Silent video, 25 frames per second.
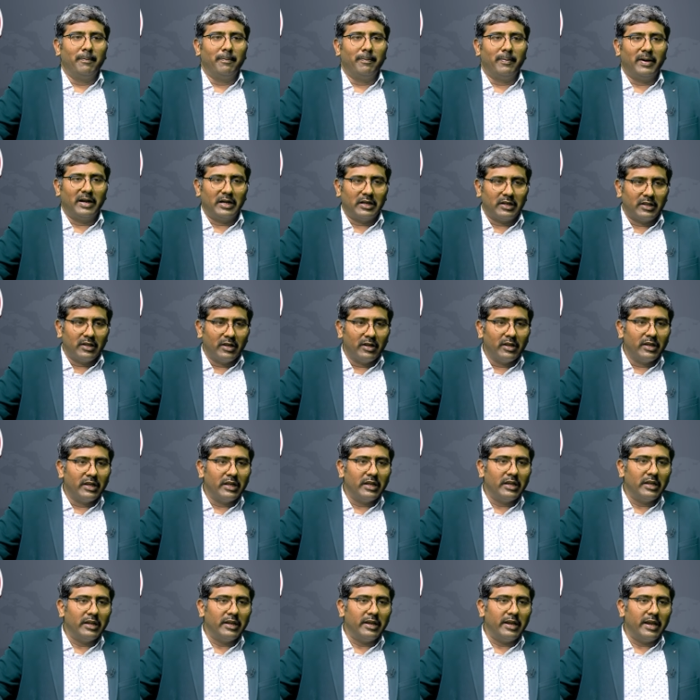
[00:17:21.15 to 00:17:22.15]
But
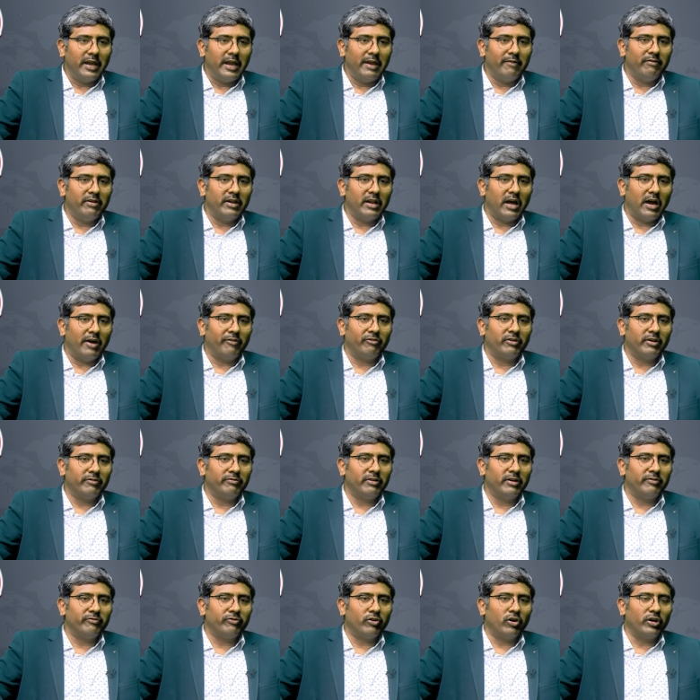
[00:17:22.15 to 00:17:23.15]
even after
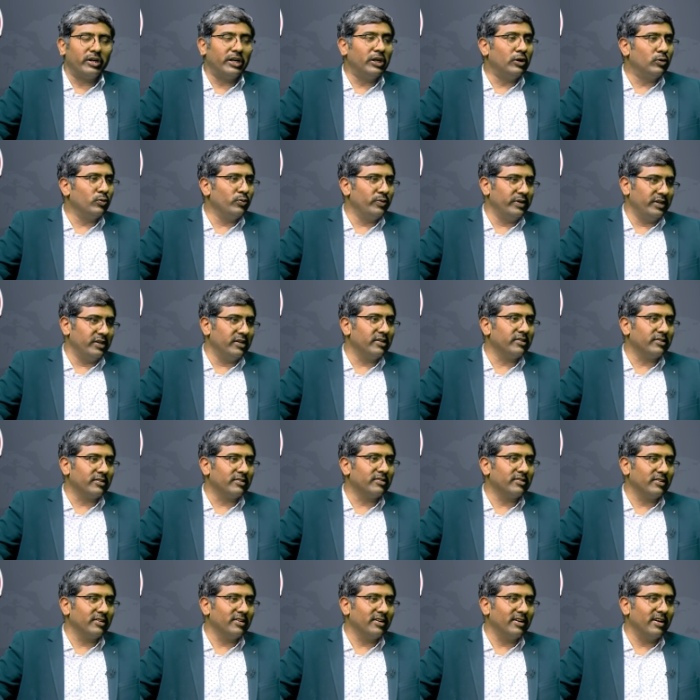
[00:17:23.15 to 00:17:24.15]
one hundred forty-two
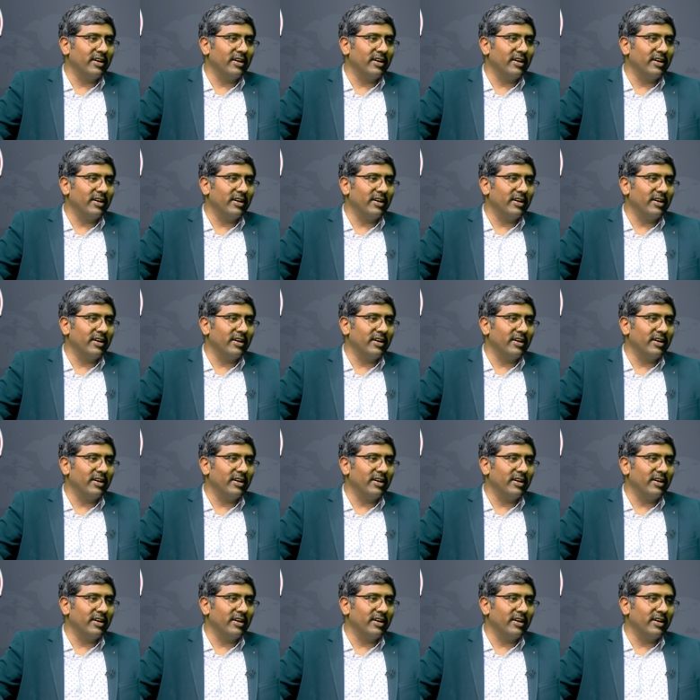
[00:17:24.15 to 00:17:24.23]
years,